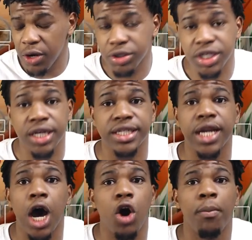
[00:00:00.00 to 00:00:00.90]
Rozier is a
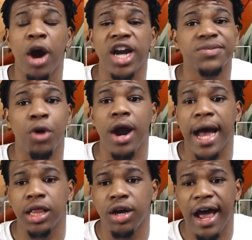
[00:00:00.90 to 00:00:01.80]
Dawggg. Marcus Smart, I
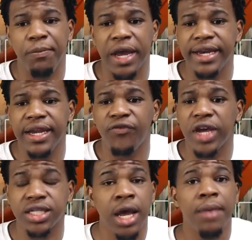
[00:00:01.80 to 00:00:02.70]
love how he played
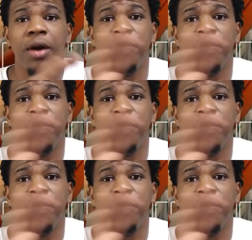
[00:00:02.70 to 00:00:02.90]
defense, but